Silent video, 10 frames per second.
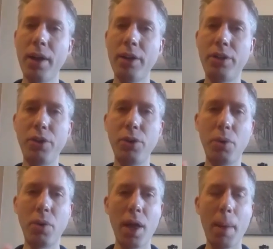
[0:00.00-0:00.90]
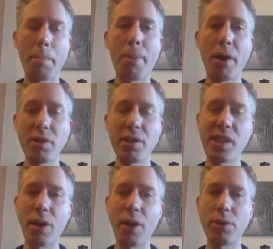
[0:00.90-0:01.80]
to parse
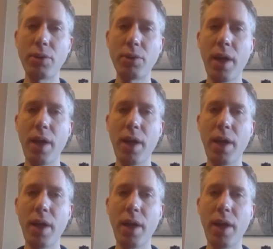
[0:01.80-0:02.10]
out